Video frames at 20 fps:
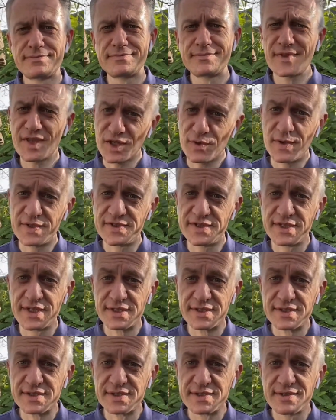
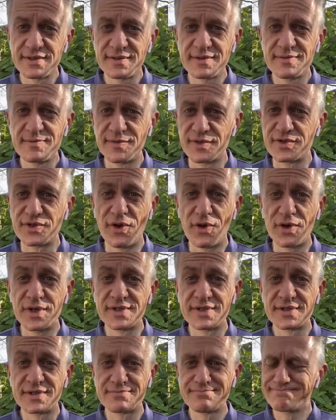Coincidence with God?
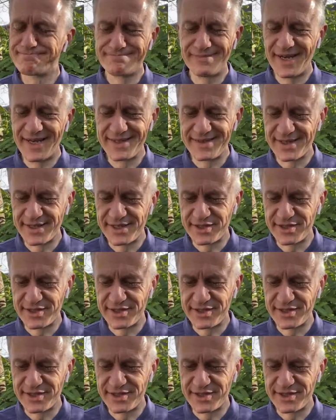I think